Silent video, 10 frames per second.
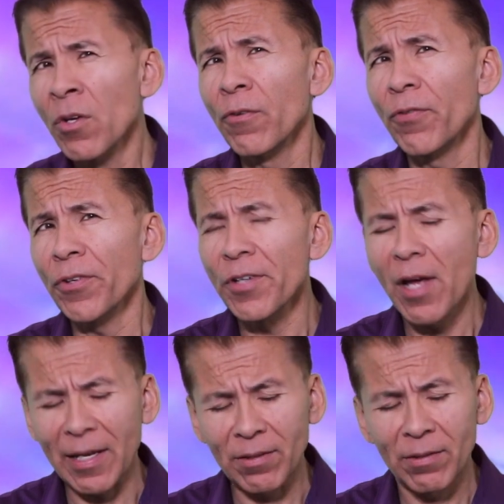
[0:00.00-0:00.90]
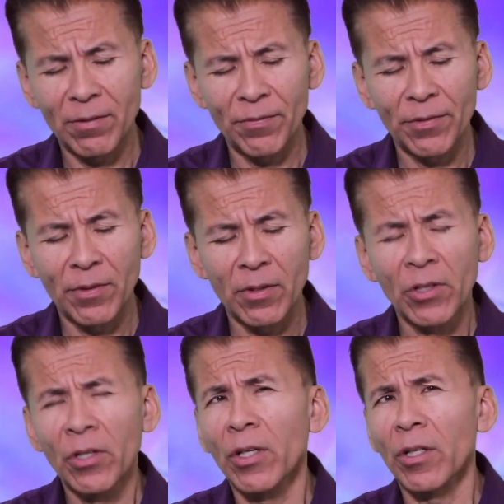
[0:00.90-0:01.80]
Fear not.
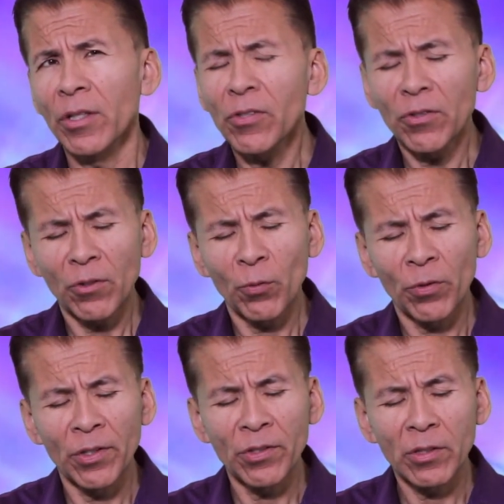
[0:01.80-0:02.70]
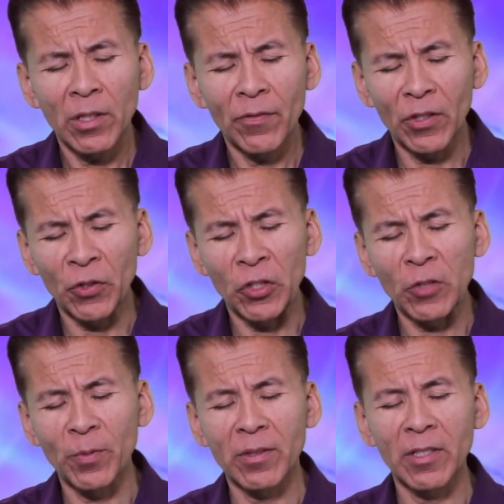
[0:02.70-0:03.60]
Listen to the words of
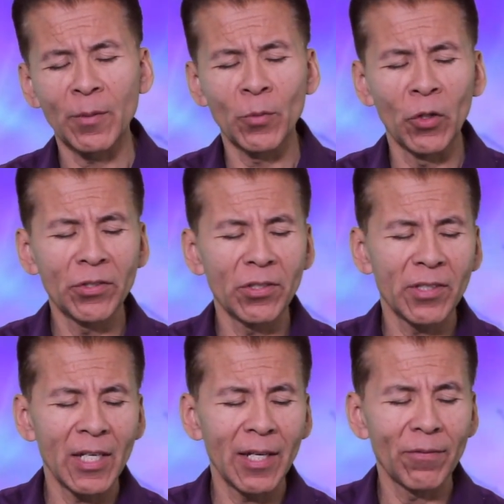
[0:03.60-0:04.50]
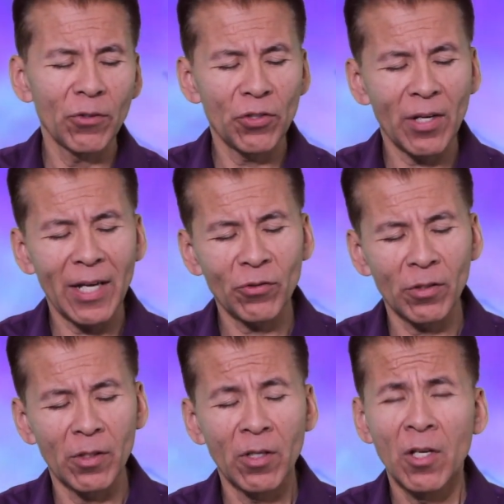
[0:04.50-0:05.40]
encouragement that Moses gave to
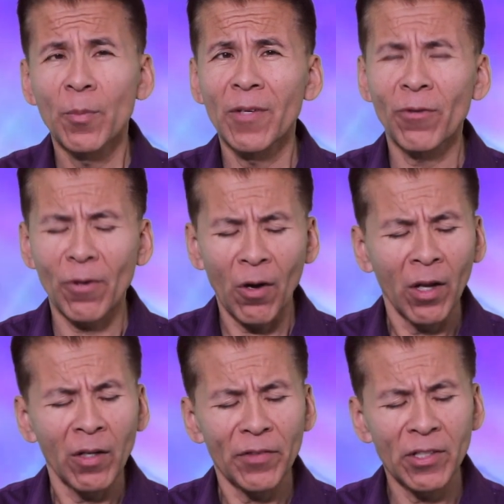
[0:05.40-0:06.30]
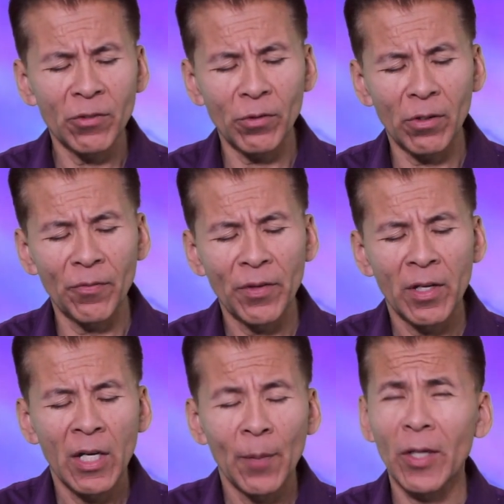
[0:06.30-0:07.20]
Joshua before all of Israel
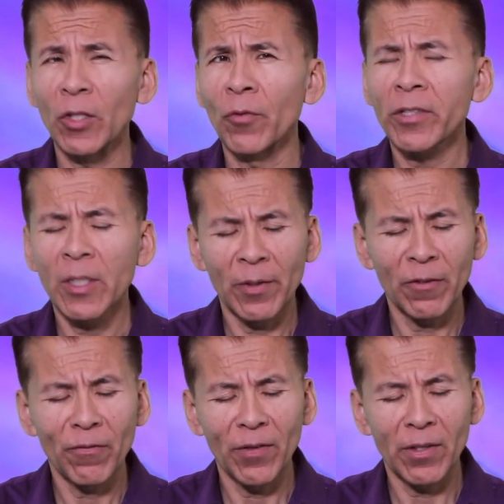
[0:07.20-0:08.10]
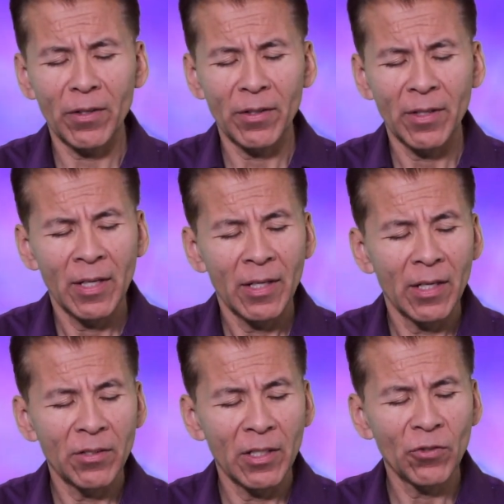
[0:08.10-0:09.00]
about overcoming fear
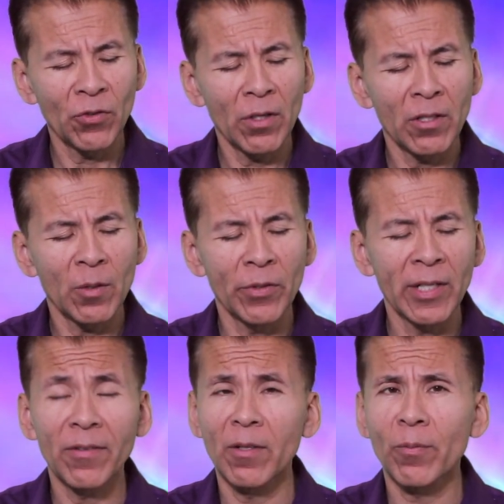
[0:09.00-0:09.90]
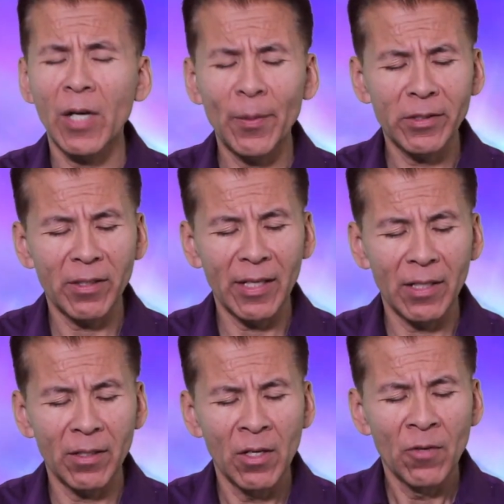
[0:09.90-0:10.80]
as he stood on the brink of the promised
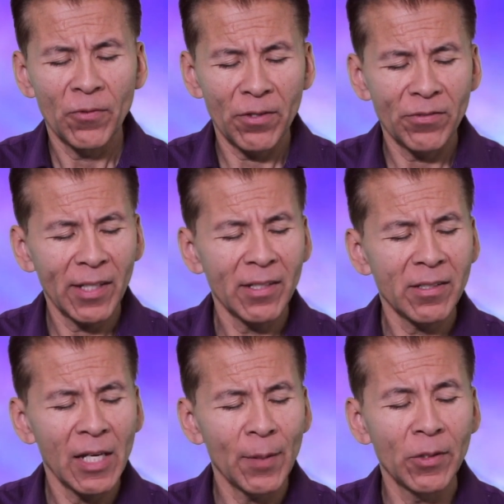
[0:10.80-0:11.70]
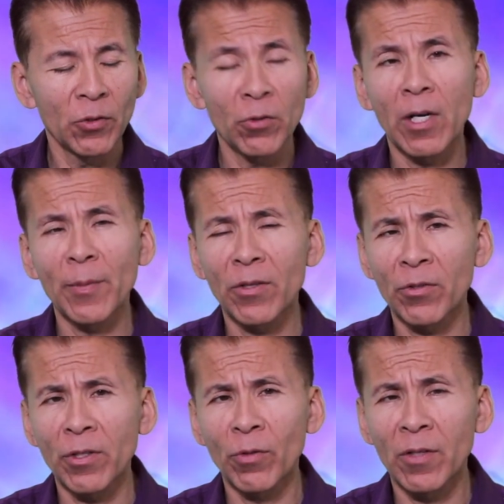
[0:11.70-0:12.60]
land for the second time in Deuteronomy
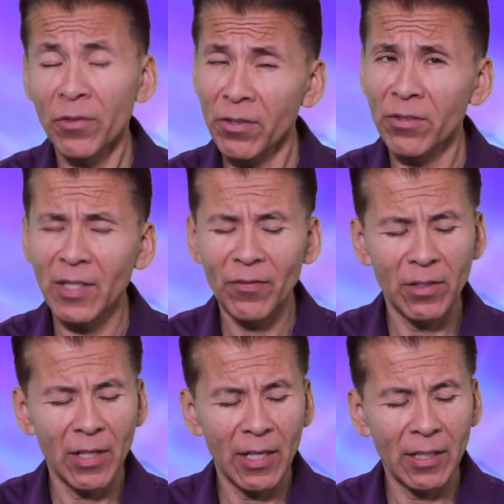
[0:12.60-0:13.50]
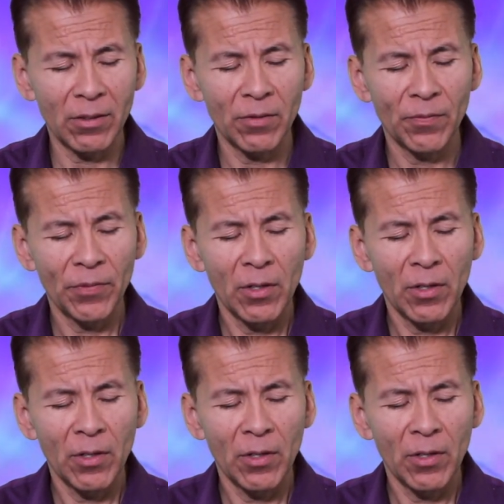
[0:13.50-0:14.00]
31, verses 7 to 8.